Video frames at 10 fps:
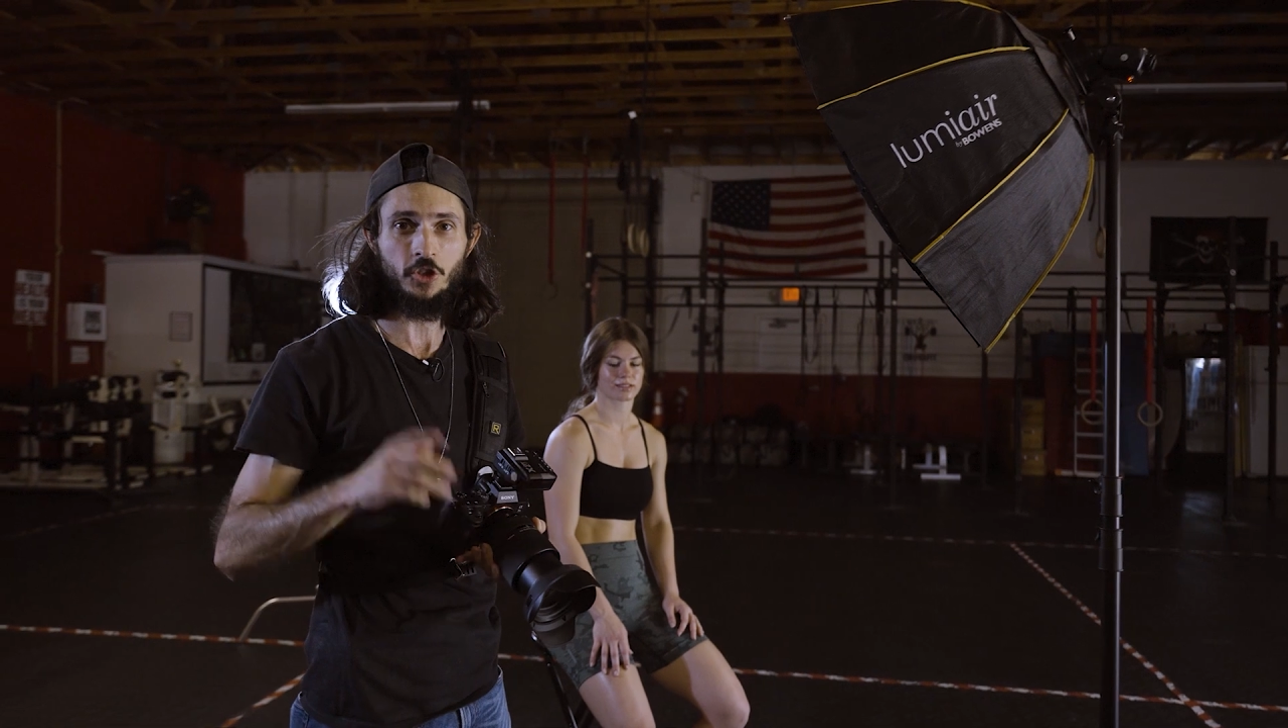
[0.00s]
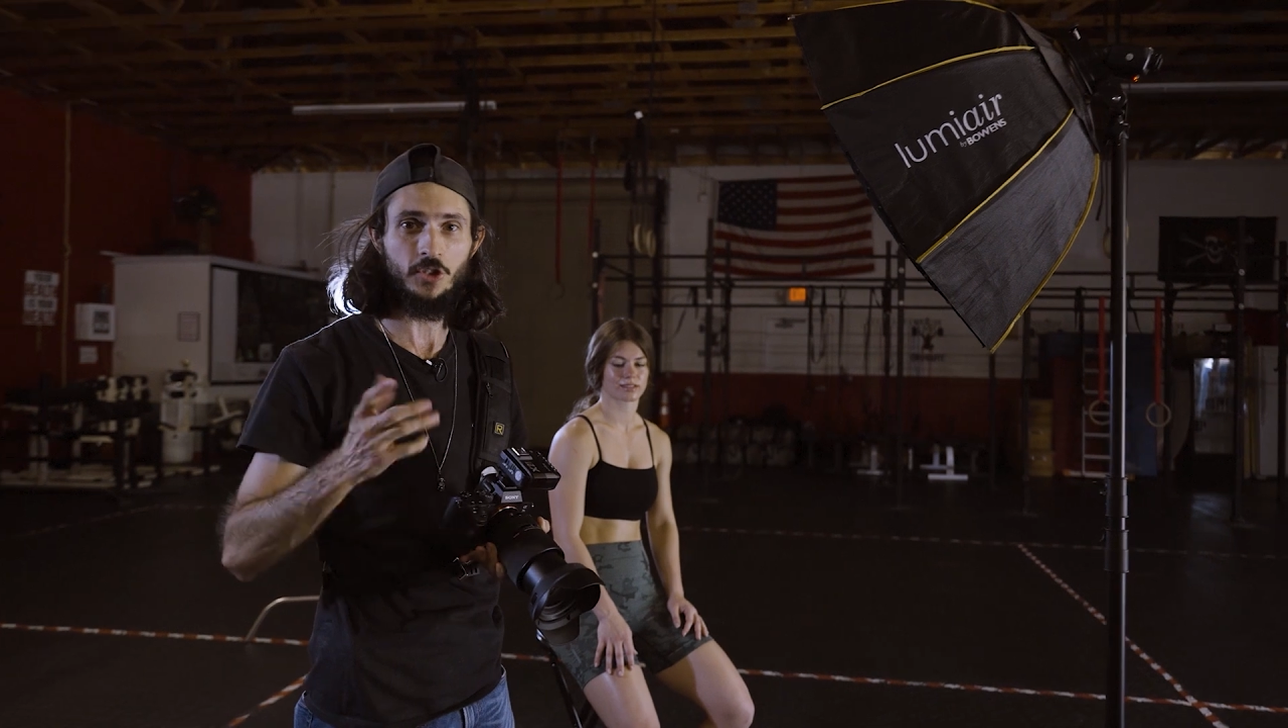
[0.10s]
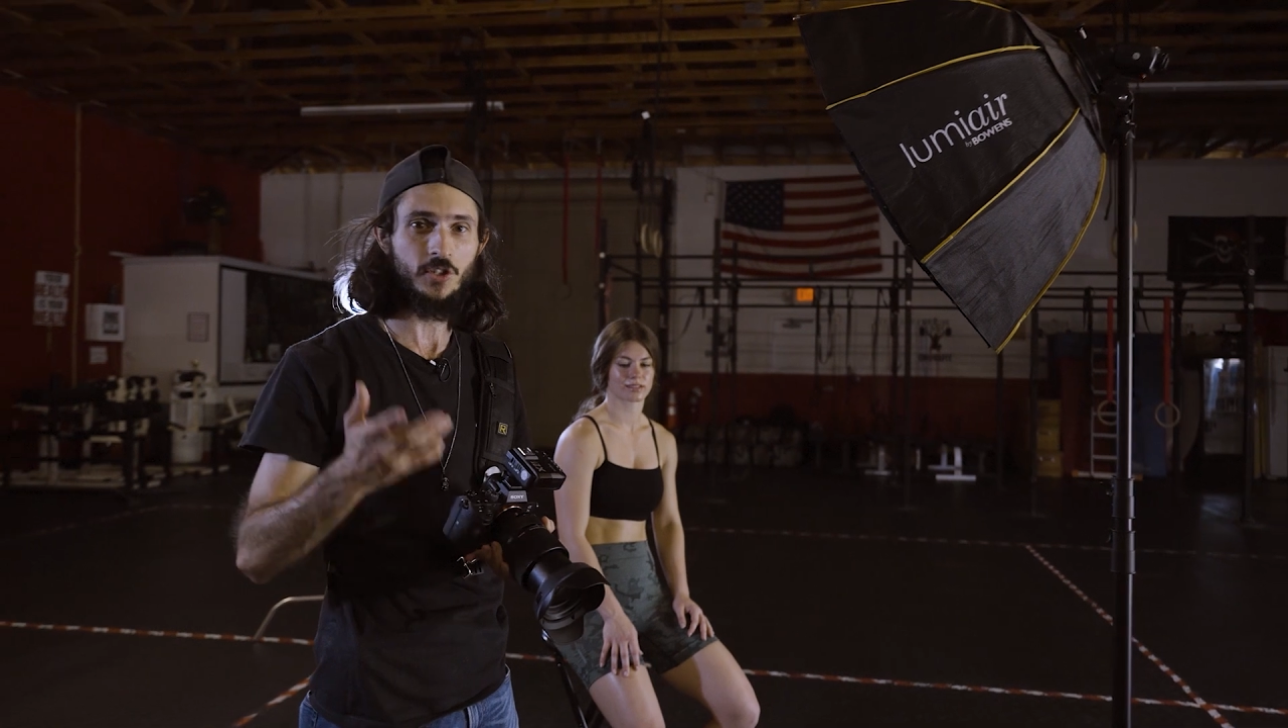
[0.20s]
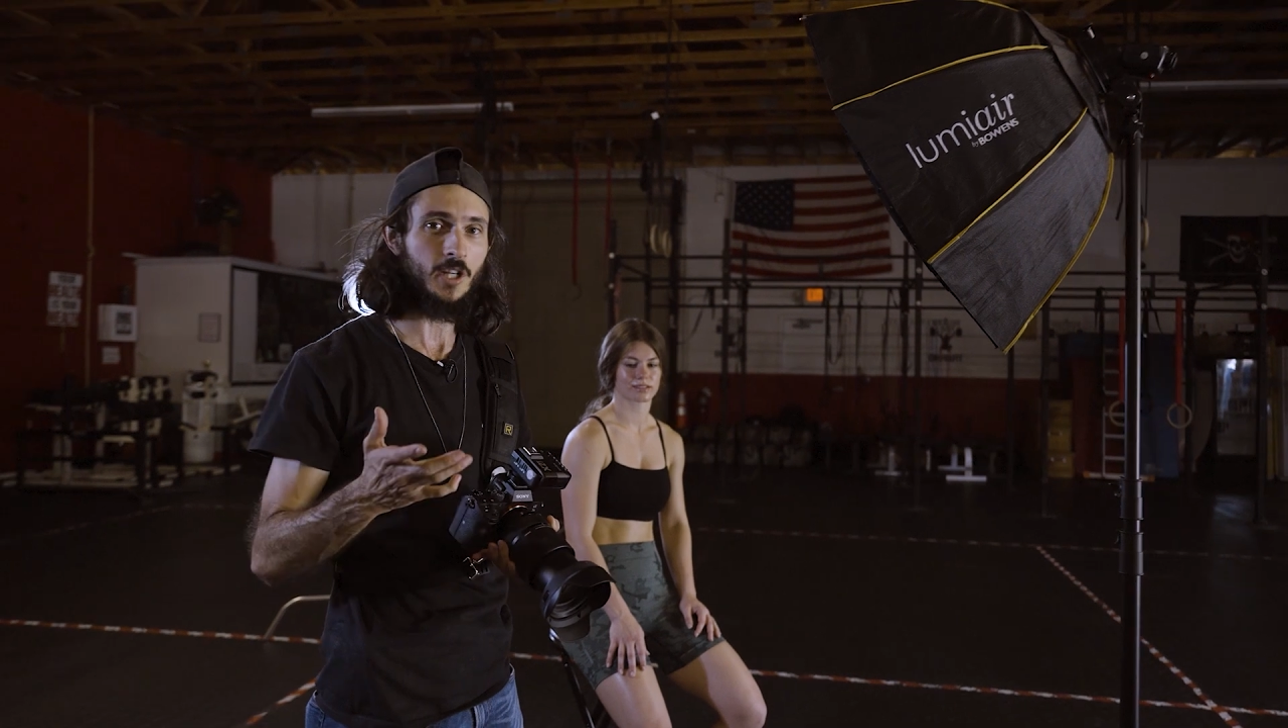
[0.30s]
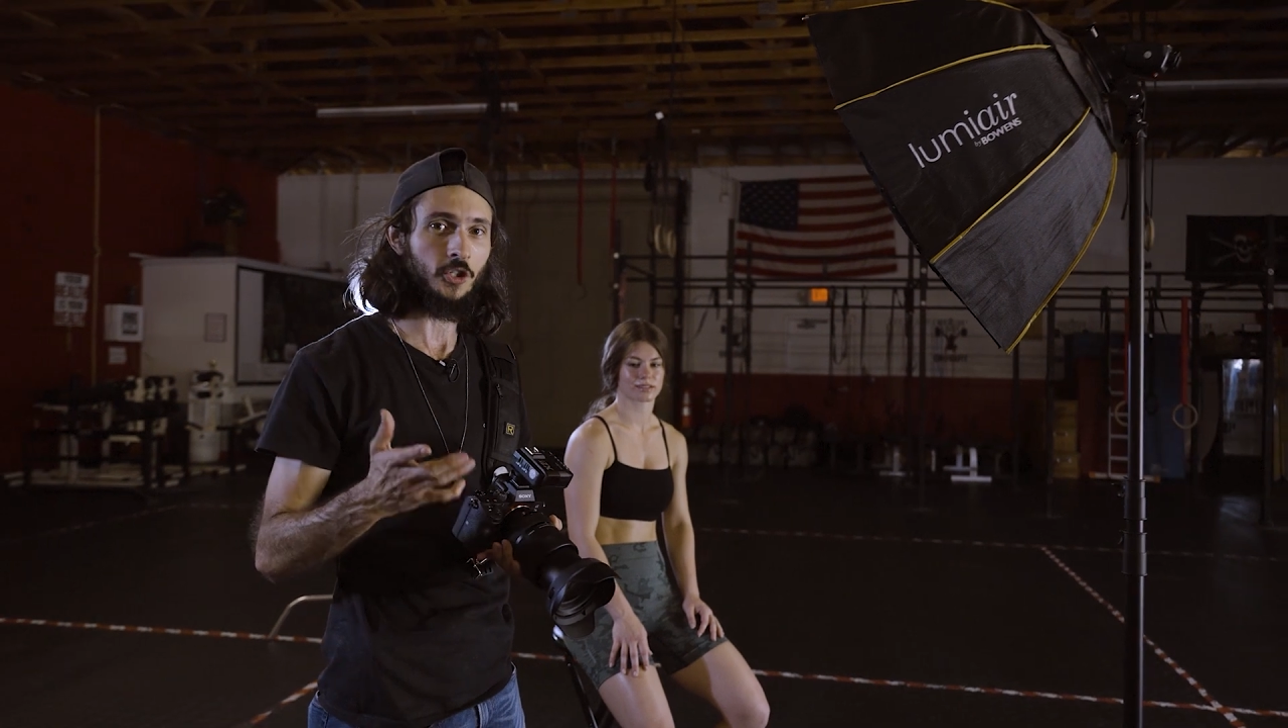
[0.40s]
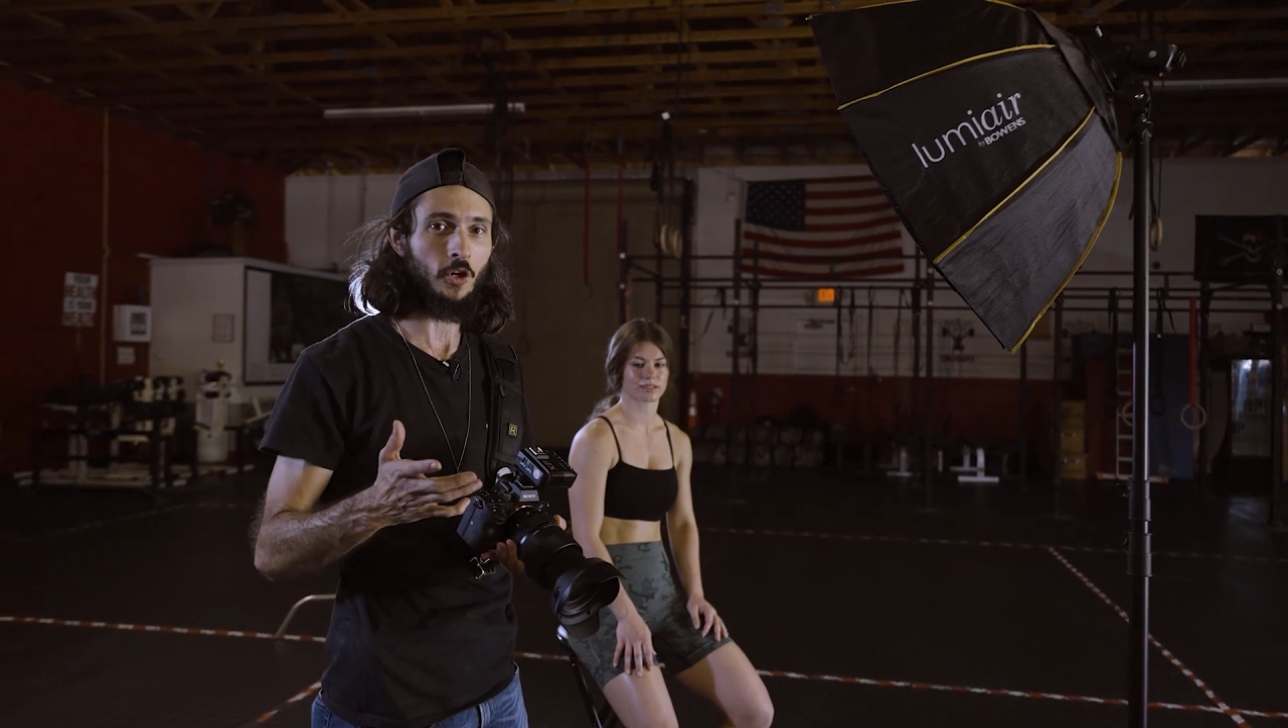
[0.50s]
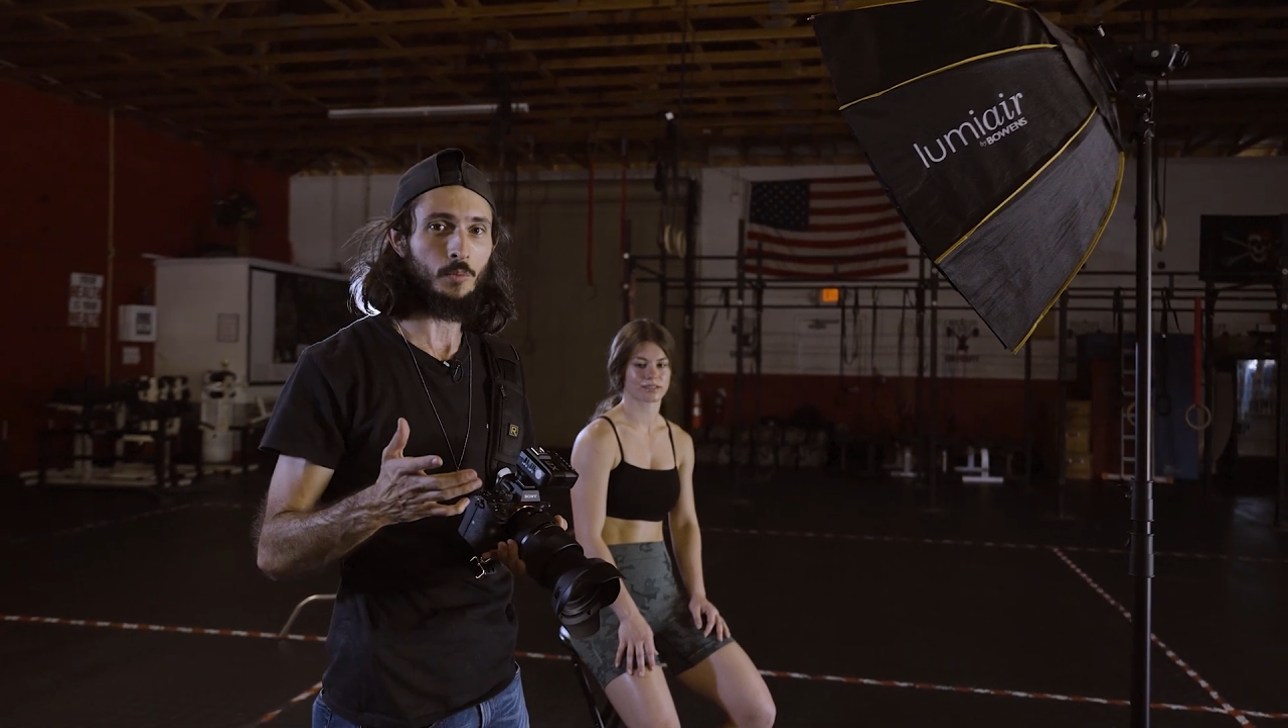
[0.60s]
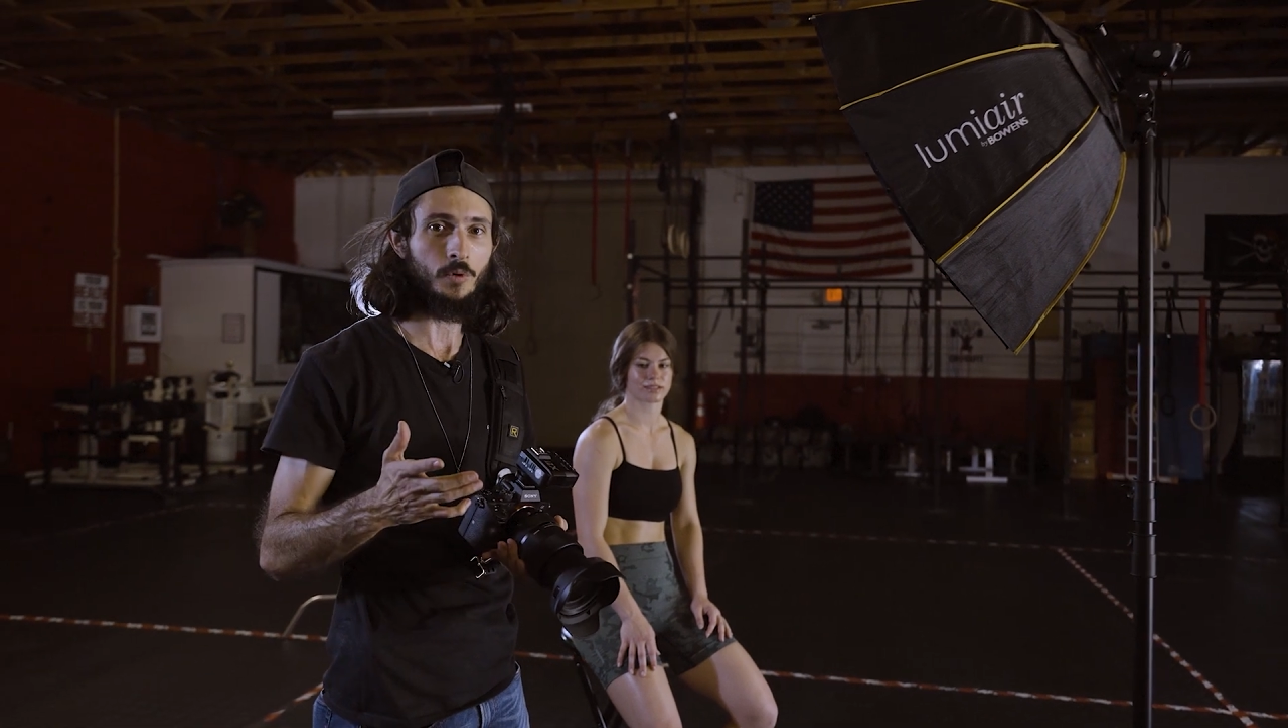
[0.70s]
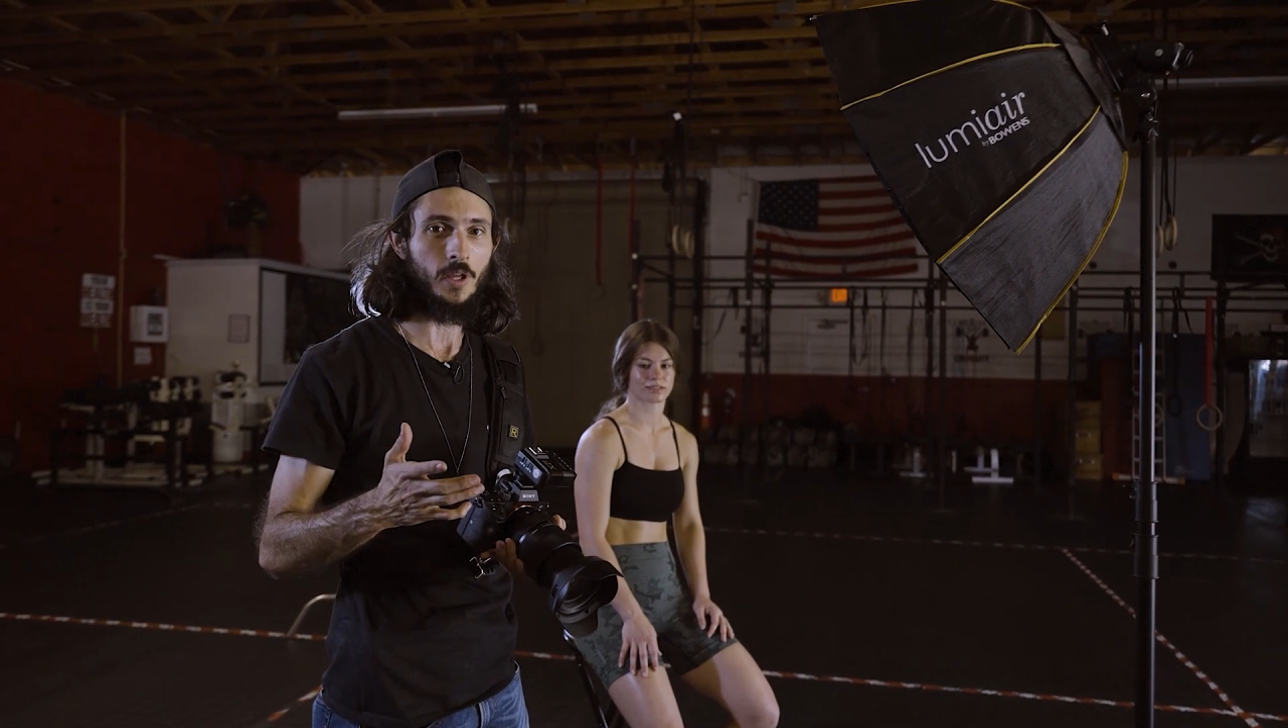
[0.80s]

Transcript: just to get sharper